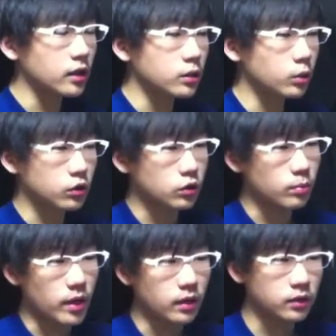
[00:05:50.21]
in order to
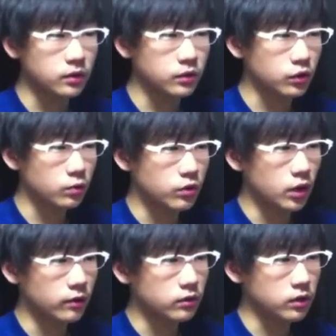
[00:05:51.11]
make this soup, you have